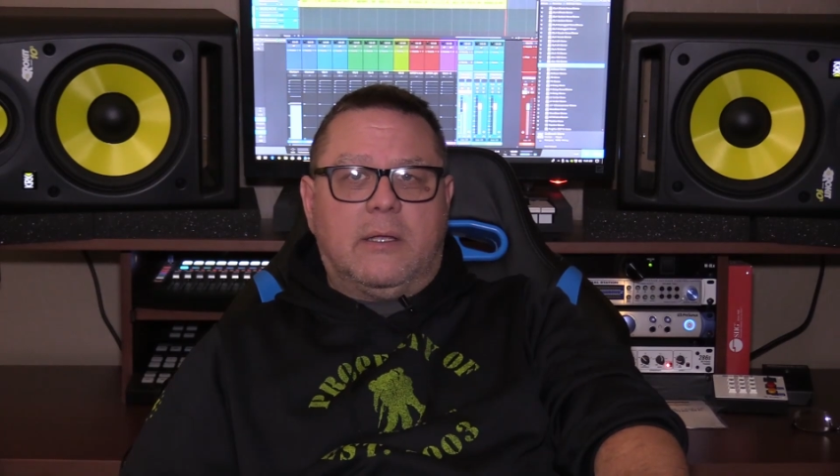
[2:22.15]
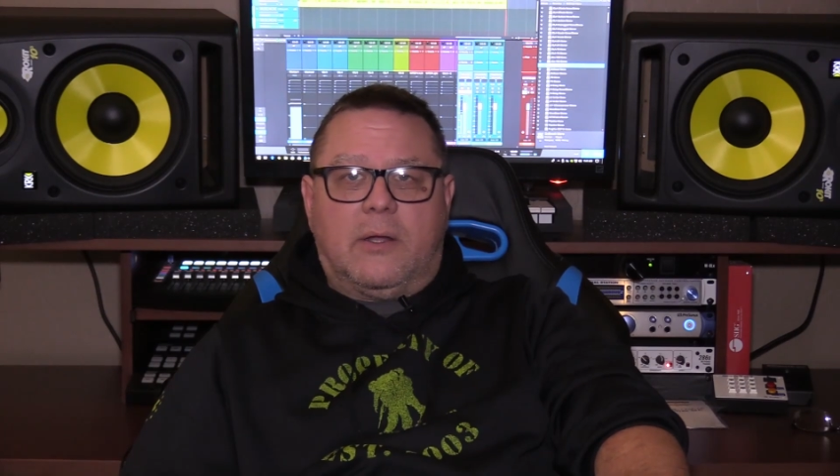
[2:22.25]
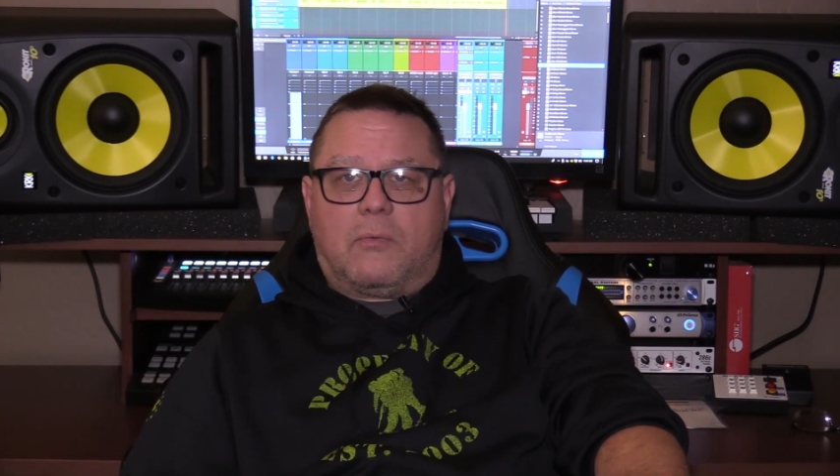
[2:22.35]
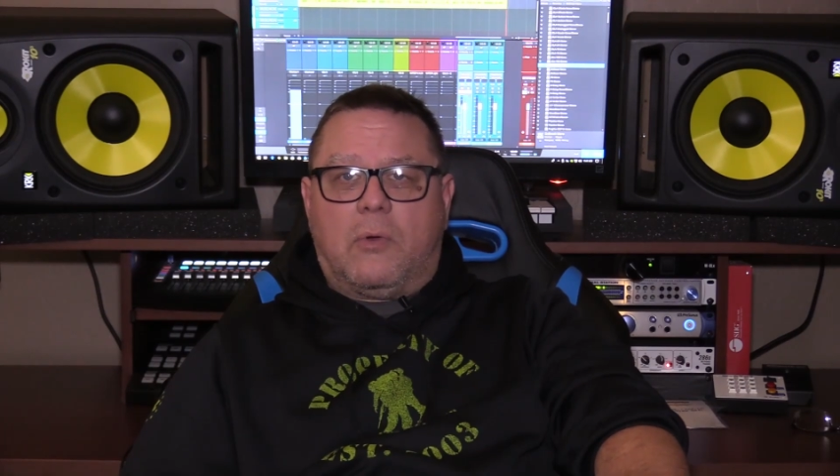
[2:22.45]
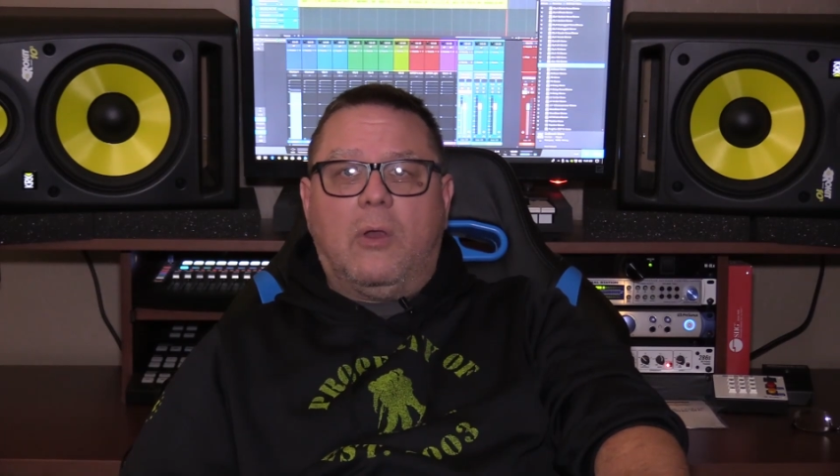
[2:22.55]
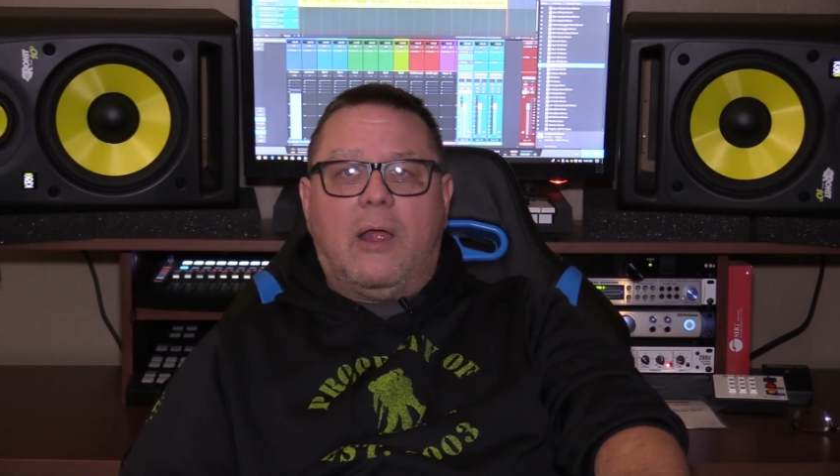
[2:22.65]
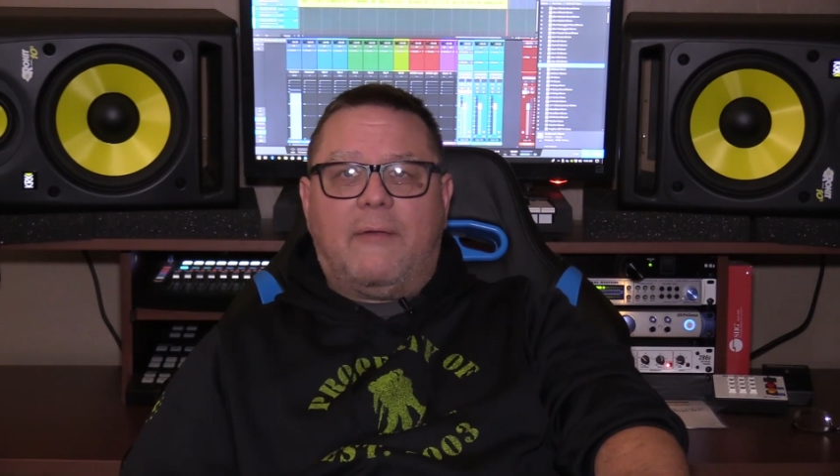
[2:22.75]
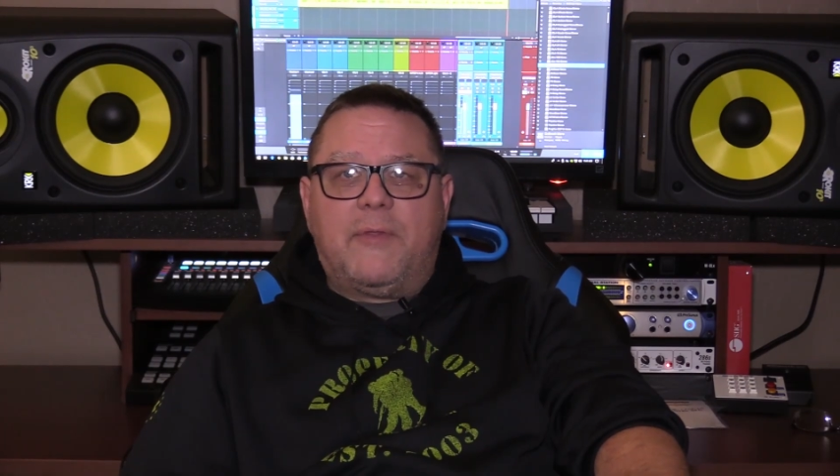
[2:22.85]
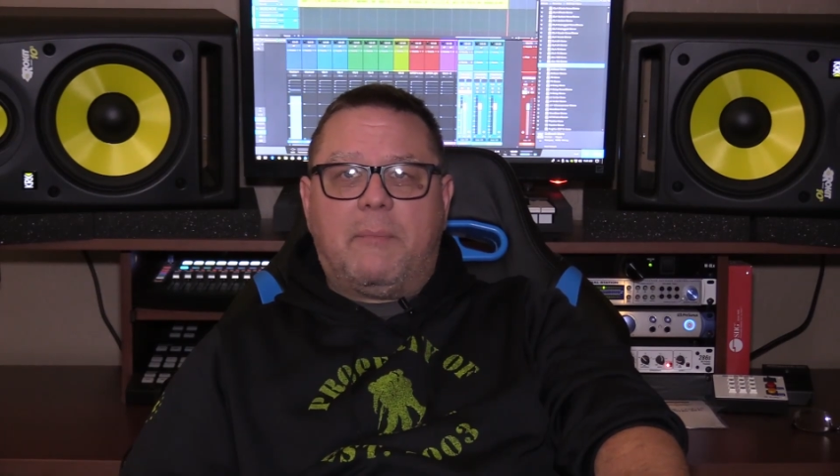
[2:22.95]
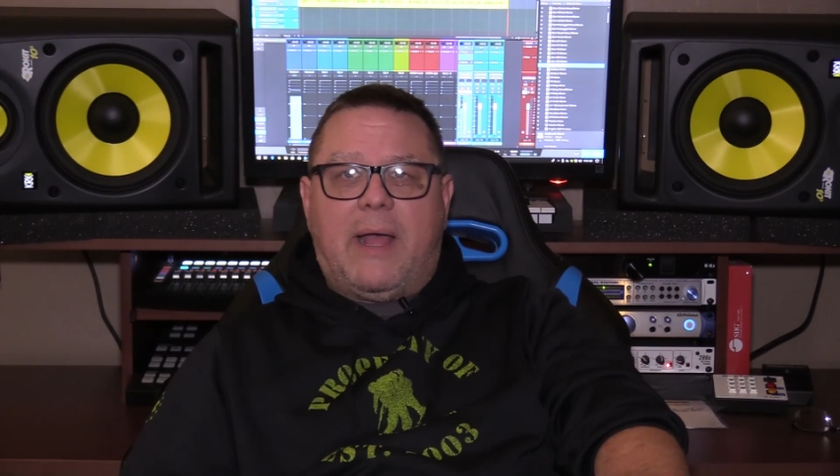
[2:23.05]
Going to roll
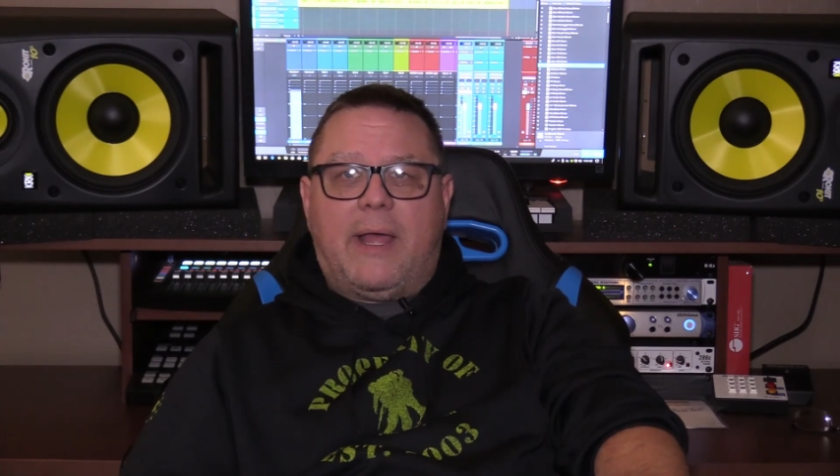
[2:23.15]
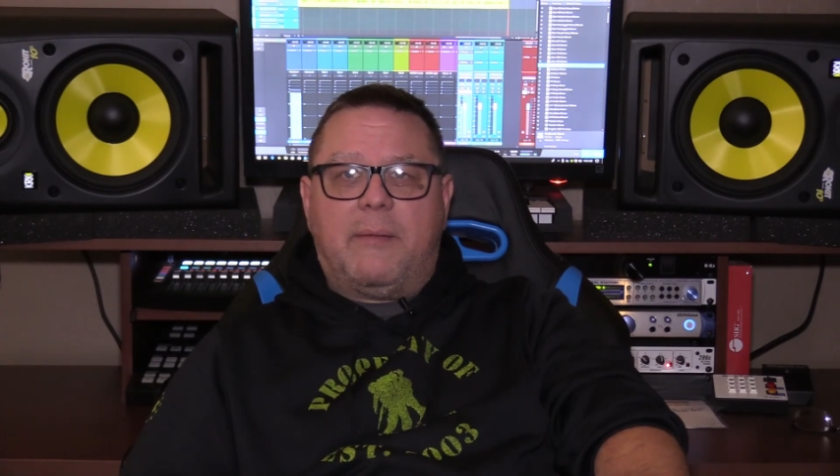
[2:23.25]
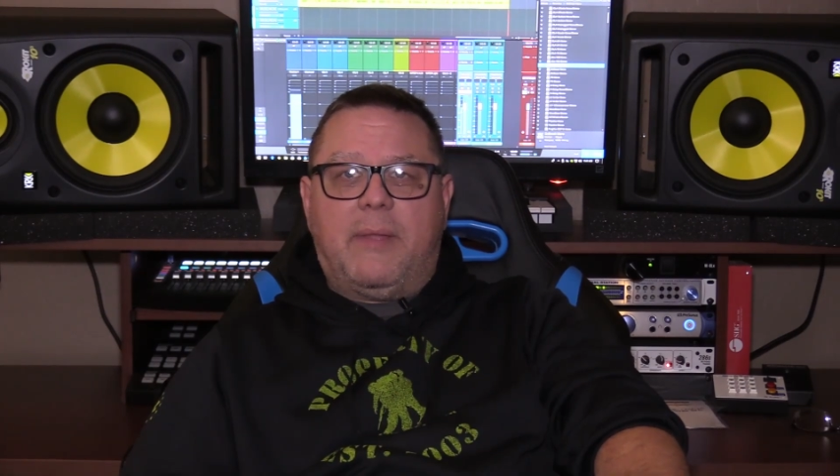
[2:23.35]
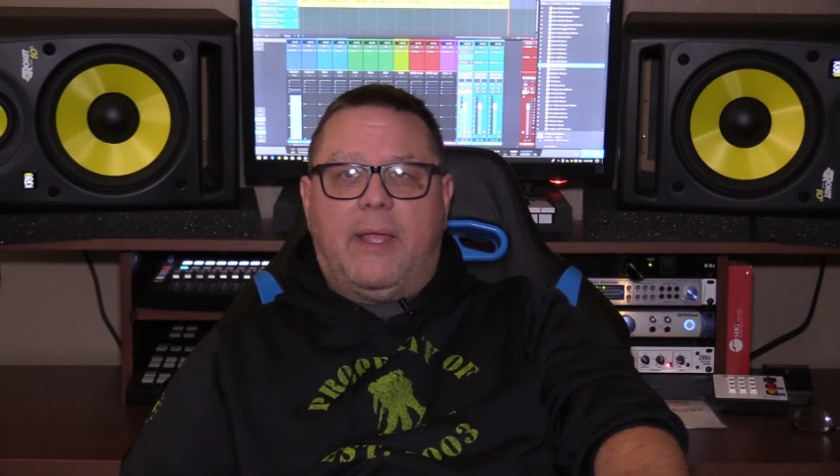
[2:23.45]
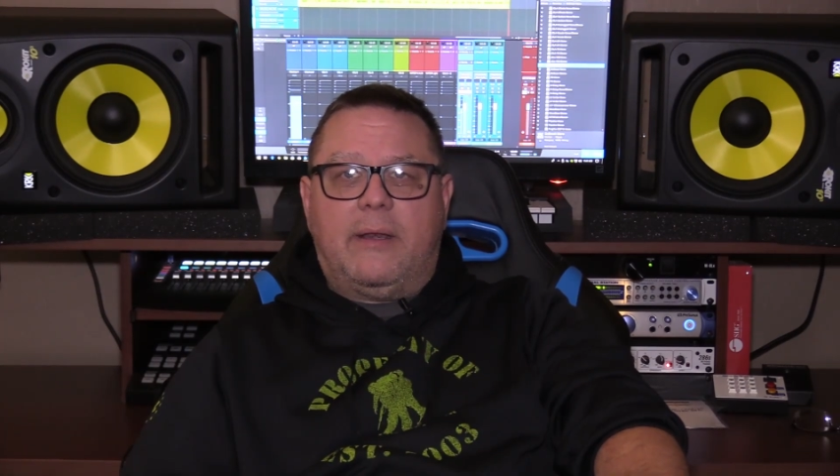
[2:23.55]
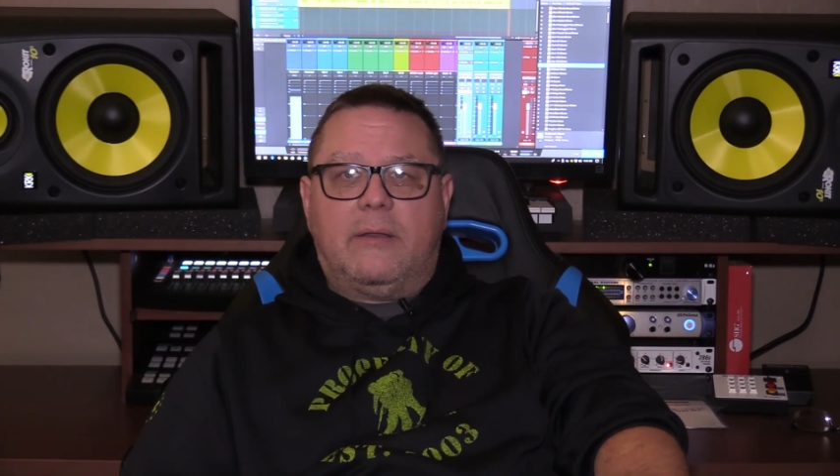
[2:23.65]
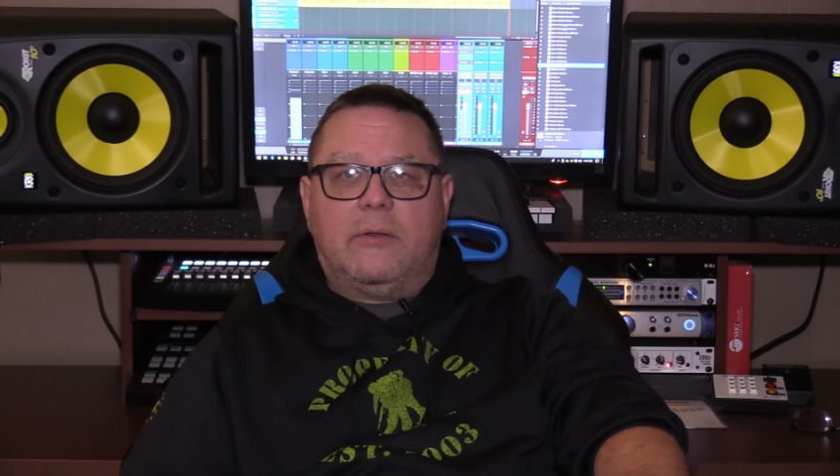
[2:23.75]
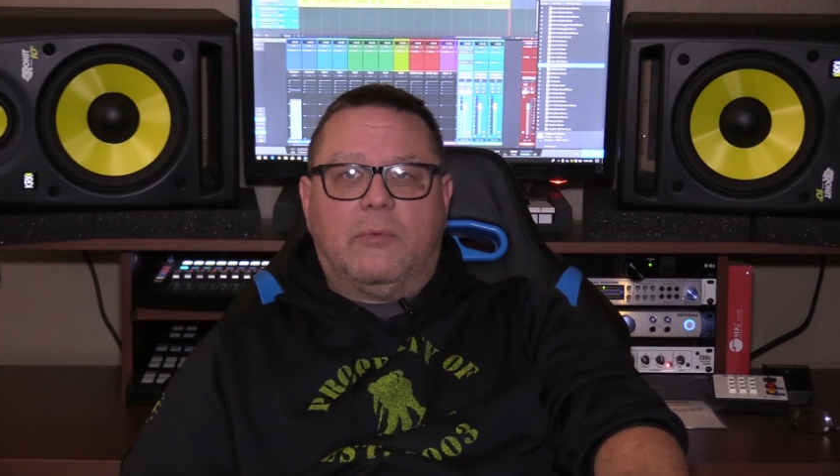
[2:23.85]
off the bottom end